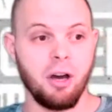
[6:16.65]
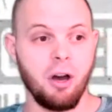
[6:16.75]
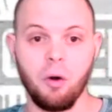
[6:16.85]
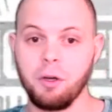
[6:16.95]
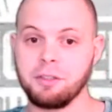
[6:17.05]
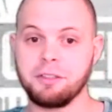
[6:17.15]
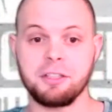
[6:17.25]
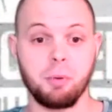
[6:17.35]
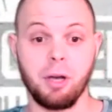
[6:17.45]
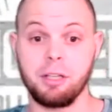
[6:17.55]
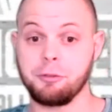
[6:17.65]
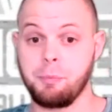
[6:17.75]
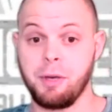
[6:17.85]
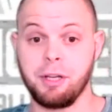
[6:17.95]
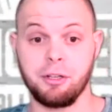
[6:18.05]
always gets praised for
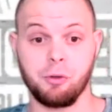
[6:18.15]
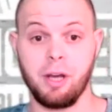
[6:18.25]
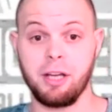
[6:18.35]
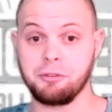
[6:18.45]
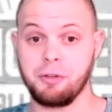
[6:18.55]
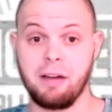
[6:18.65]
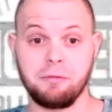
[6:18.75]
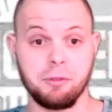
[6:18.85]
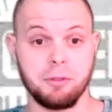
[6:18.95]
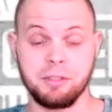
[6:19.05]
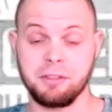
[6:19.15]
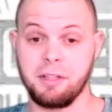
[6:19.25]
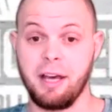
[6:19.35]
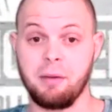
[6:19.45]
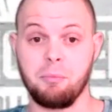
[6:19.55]
being a great drafter and this and
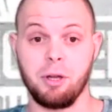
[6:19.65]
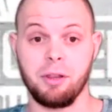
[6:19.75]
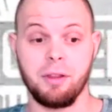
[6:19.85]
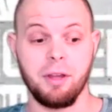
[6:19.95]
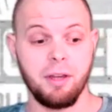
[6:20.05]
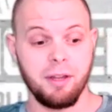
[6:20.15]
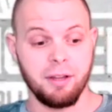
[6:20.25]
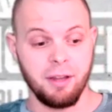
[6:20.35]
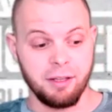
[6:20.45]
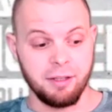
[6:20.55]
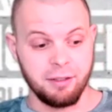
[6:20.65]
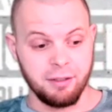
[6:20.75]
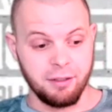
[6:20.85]
that, but like